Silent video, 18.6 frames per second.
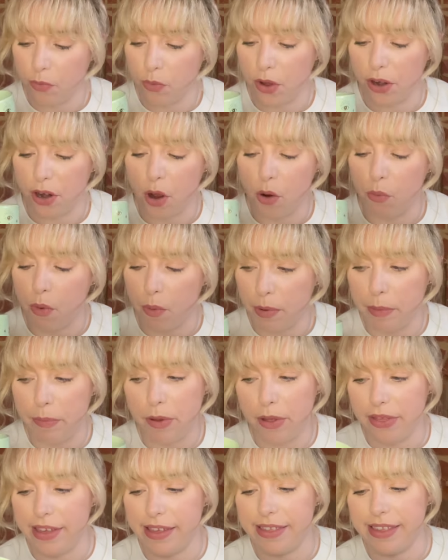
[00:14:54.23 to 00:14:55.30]
one, I'll probably
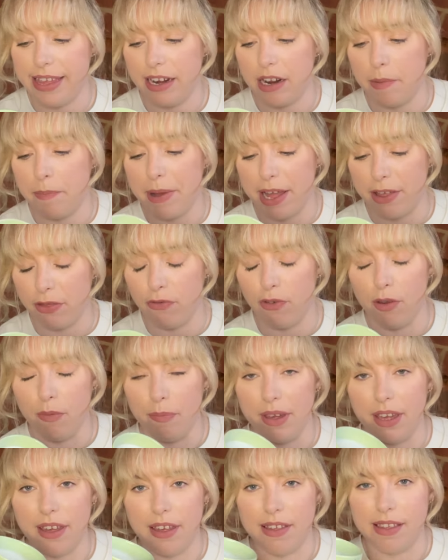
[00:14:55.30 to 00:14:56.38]
put this in our bathroom
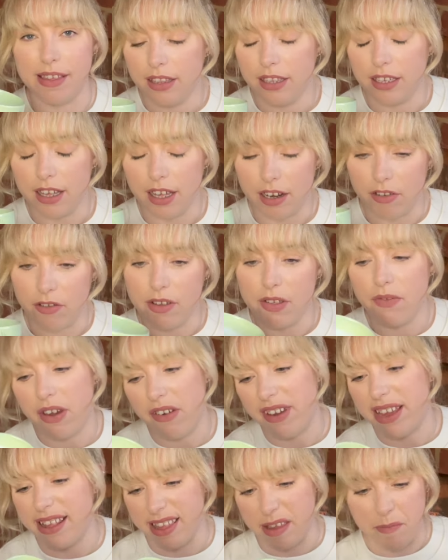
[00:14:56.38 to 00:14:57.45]
because the colour is
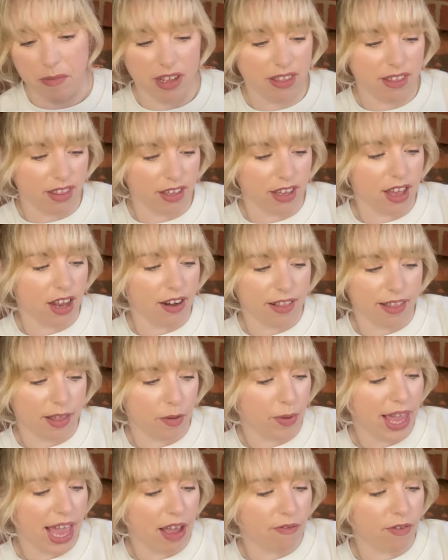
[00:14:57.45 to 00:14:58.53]
very similar to the colours that
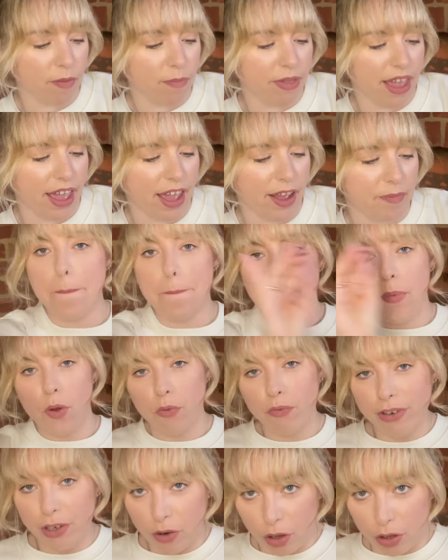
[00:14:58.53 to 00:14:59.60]
we have up there.
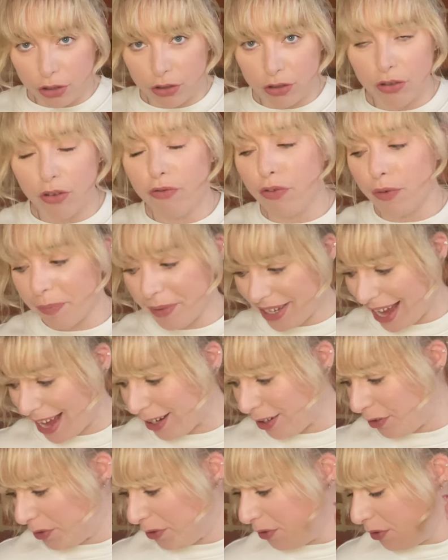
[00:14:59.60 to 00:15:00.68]
Moving on from the
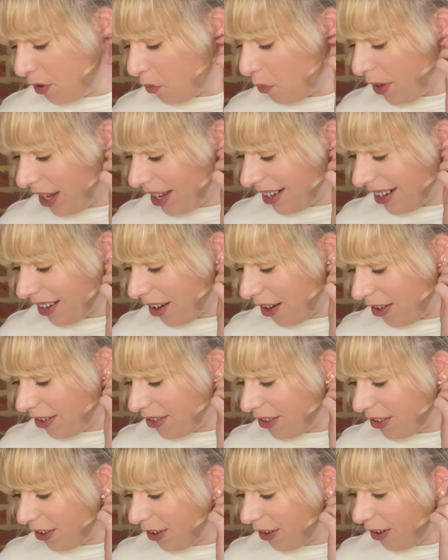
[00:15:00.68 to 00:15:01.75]
candles, we're going to go
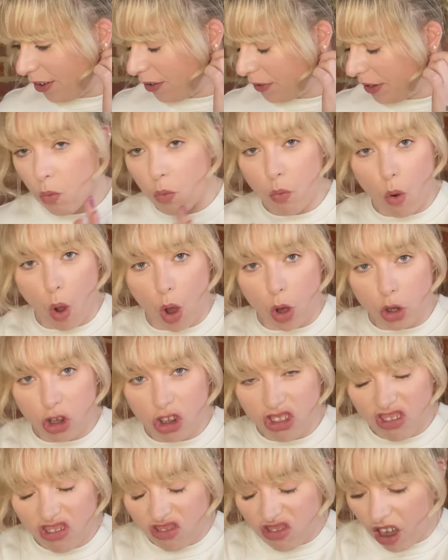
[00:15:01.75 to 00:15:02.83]
to wash
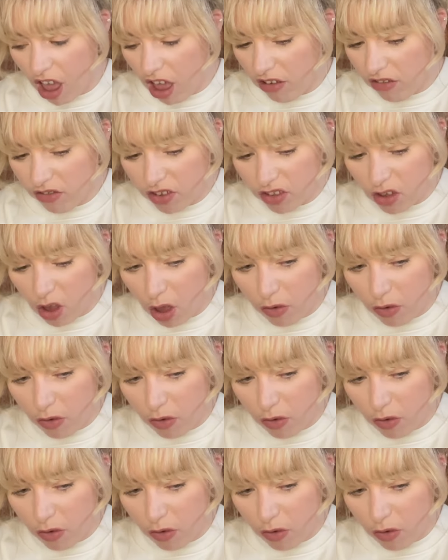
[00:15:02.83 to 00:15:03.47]
stuff. So